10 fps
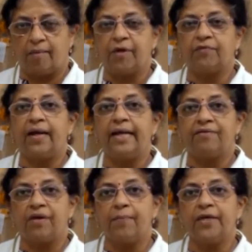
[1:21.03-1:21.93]
But while
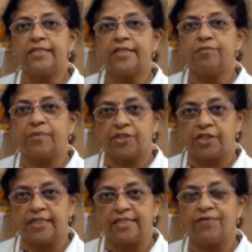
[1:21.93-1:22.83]
developing such
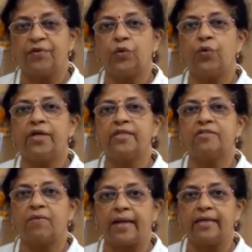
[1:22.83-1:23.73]
machines, even though it
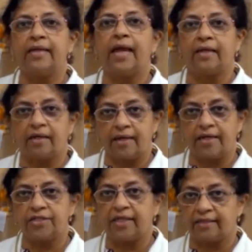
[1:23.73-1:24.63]
is quite an
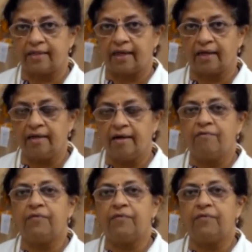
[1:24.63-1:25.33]
encouraging thing,